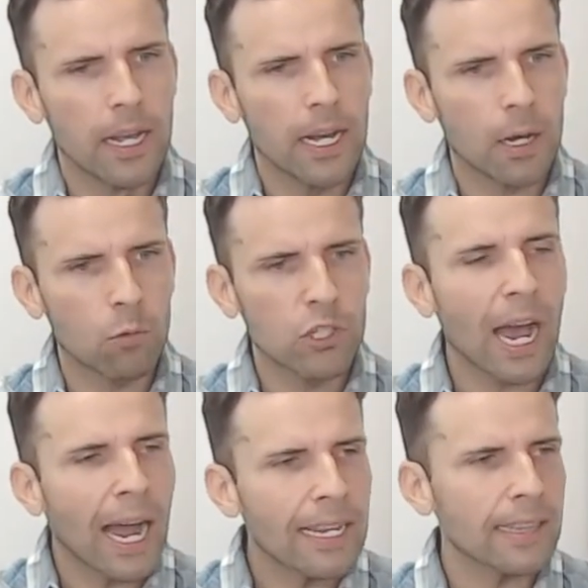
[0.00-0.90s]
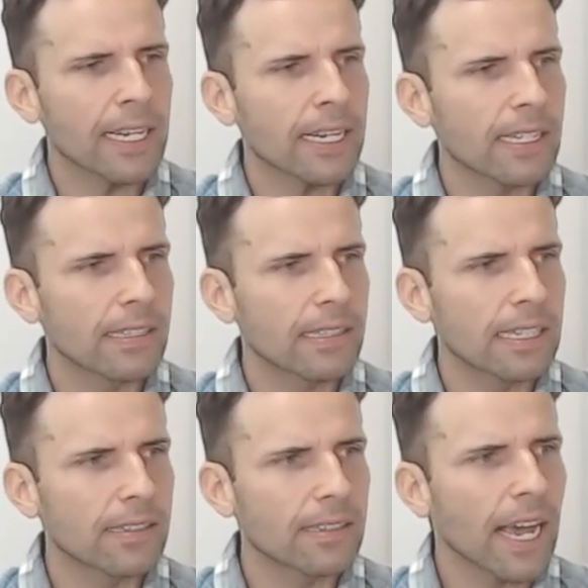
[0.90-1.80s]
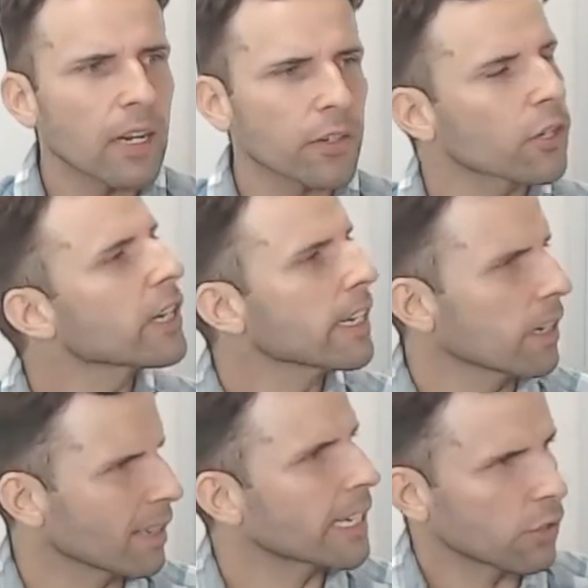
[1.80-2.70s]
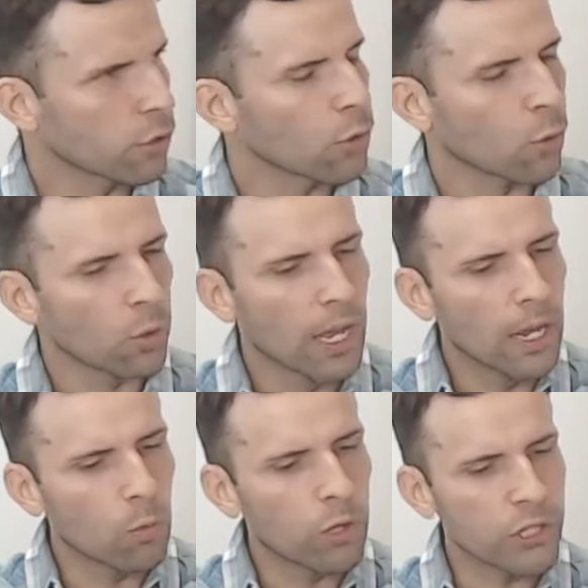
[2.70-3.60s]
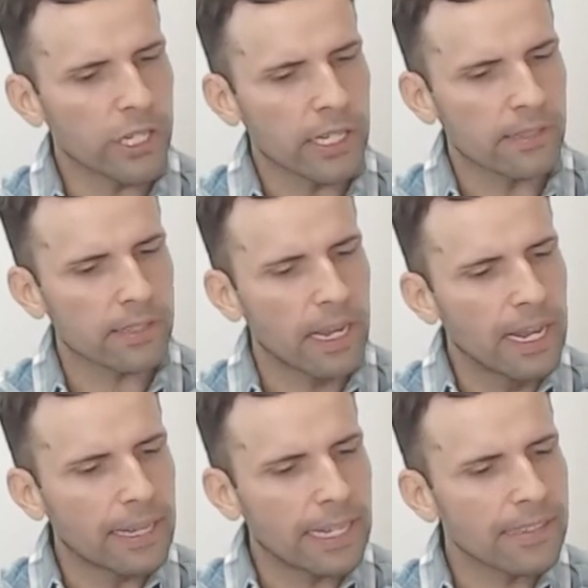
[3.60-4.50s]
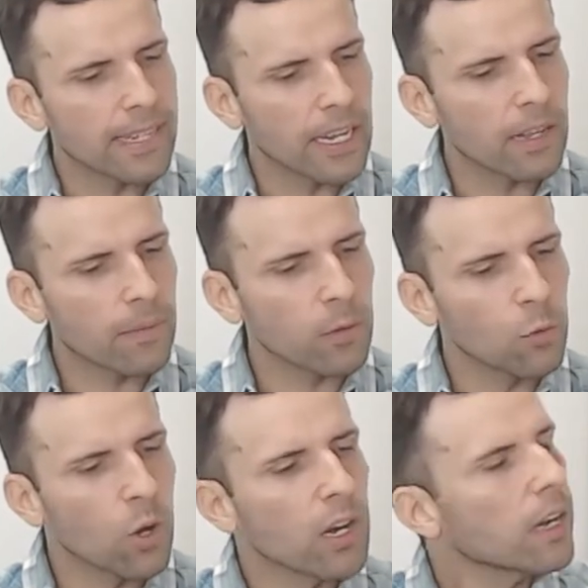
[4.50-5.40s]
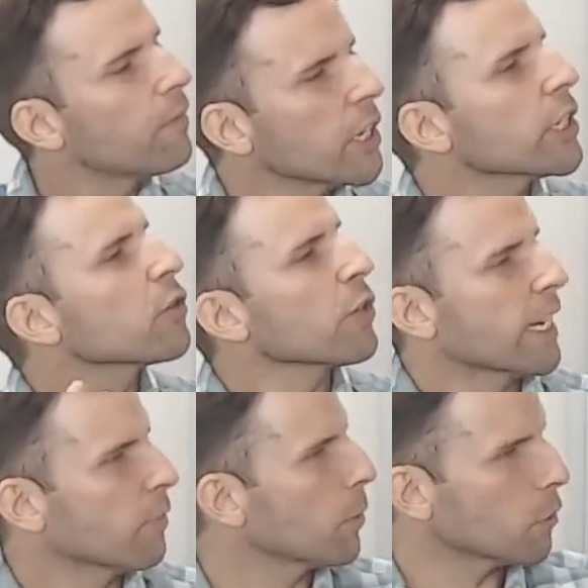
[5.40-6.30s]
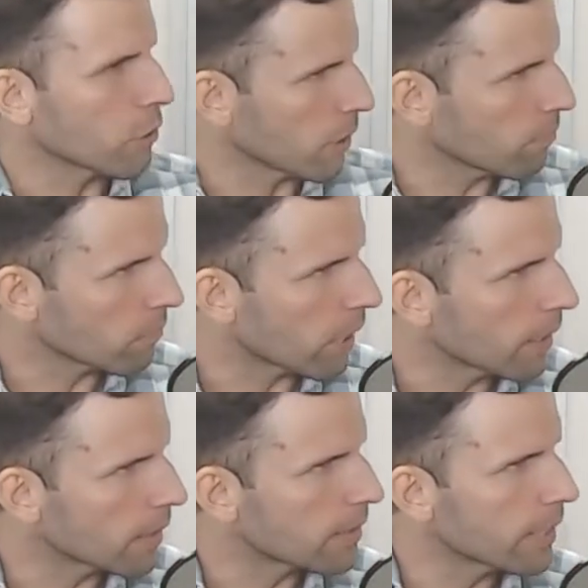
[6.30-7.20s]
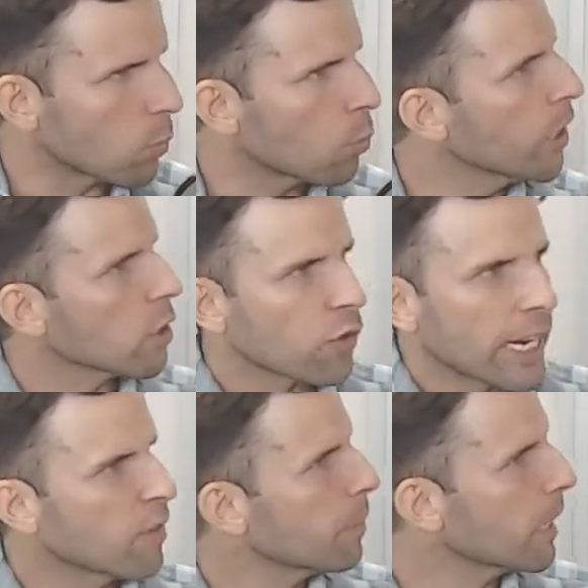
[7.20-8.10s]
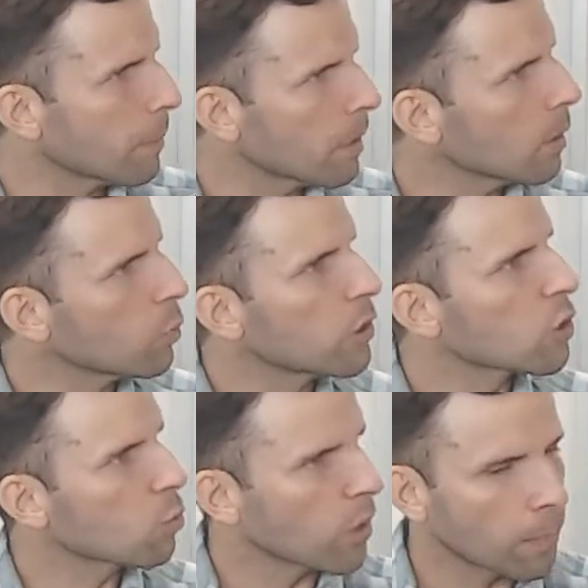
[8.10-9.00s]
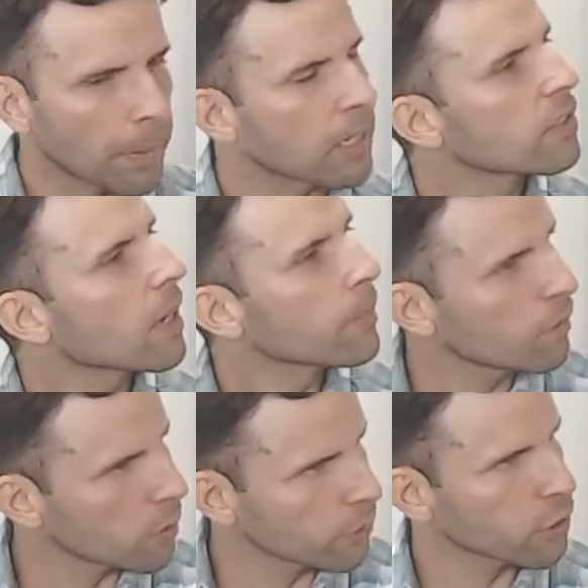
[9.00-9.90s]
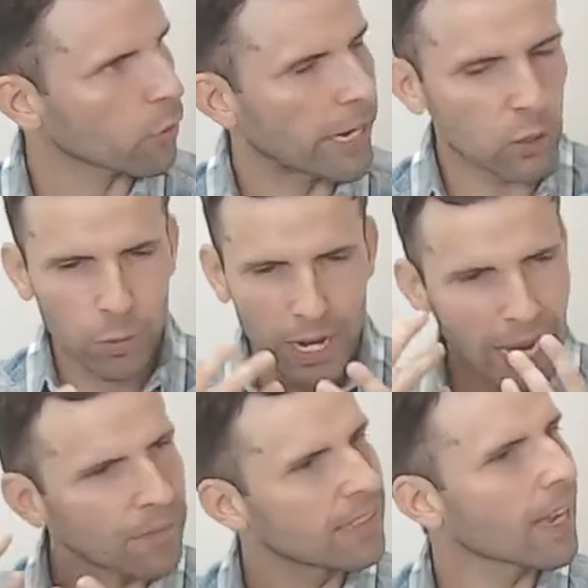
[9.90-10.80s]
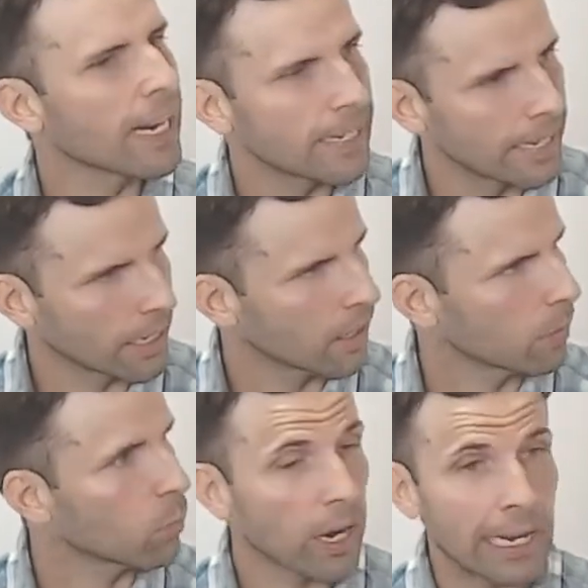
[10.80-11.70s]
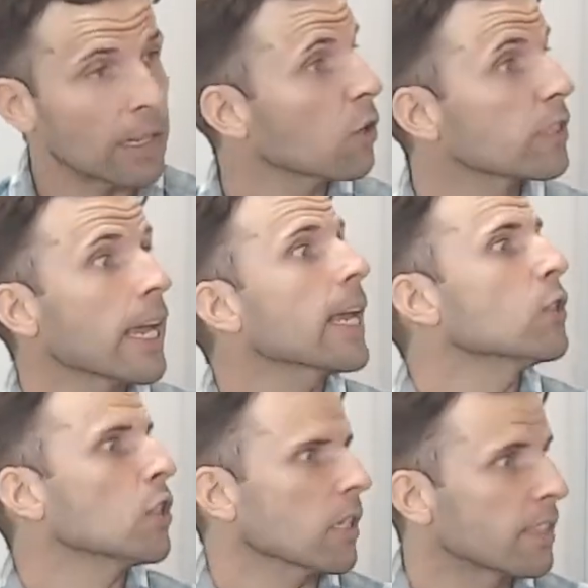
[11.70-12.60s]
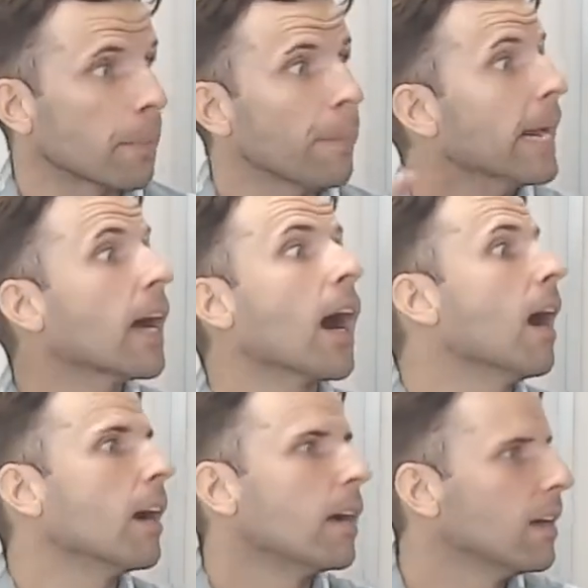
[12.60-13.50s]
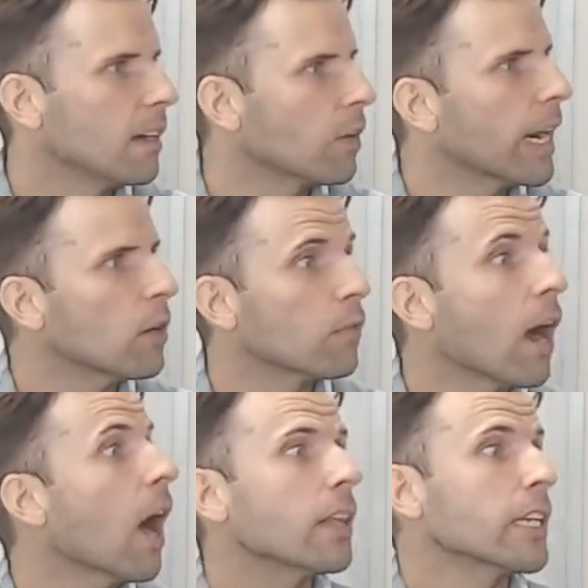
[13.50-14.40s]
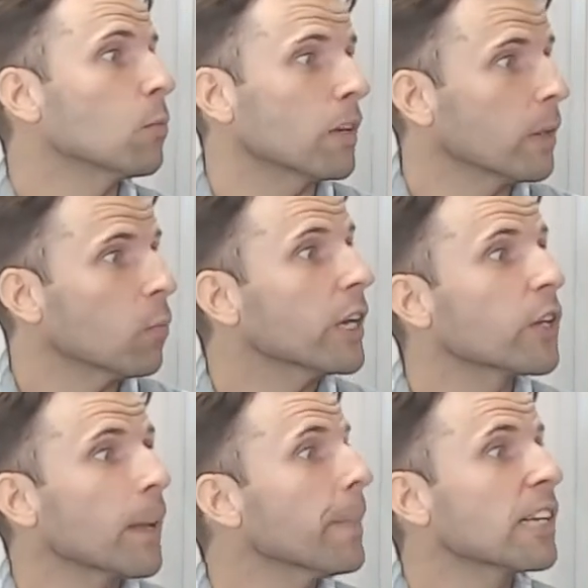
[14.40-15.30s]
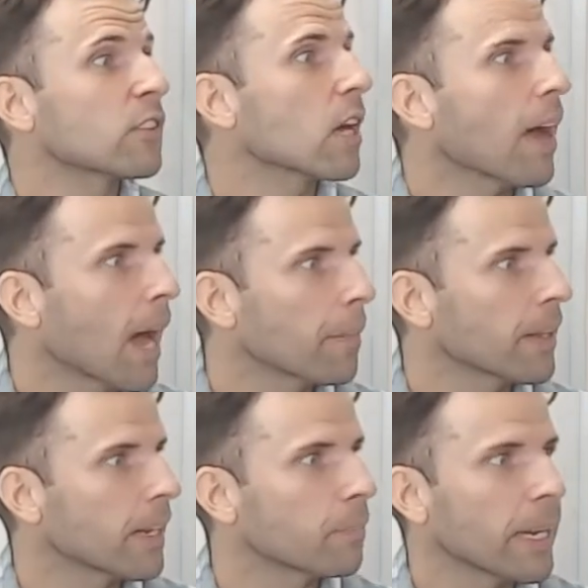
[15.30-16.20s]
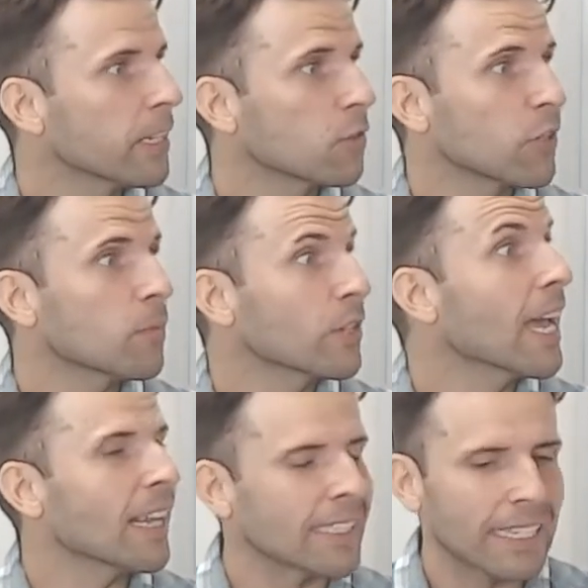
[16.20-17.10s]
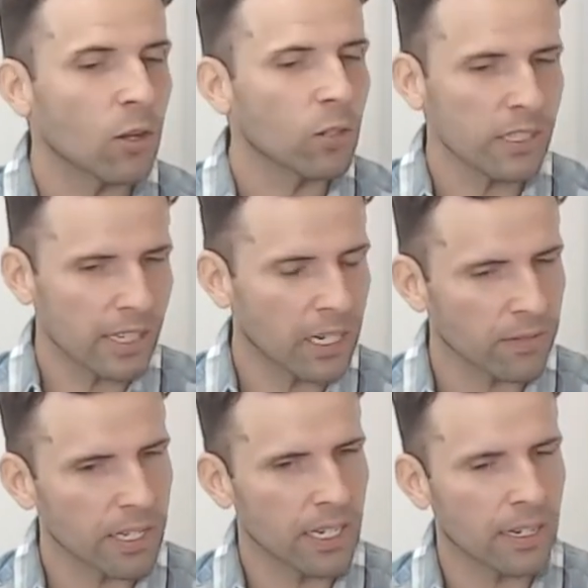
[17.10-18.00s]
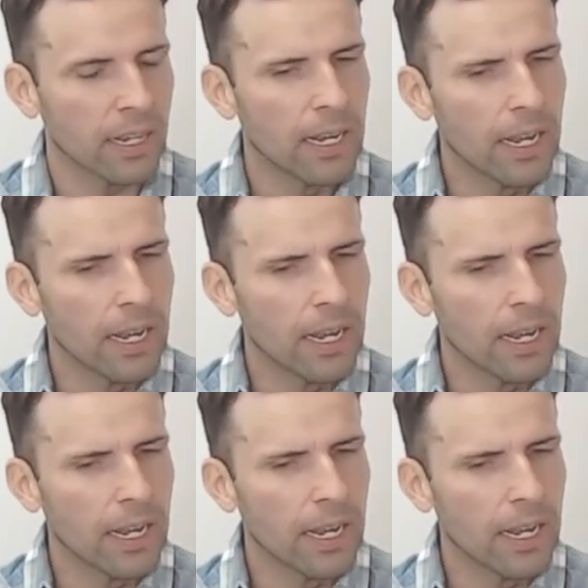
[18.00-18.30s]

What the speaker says: which I think is kind of a critical thing too, which is, let's say you are a very creative person, right? Let's say we are creative people. We just want to build something from scratch. We have this idea, and we are in Los Angeles, the mecca, right, of Hollywood, and where you can make stuff happen and make a dream a reality and all this kind of thing.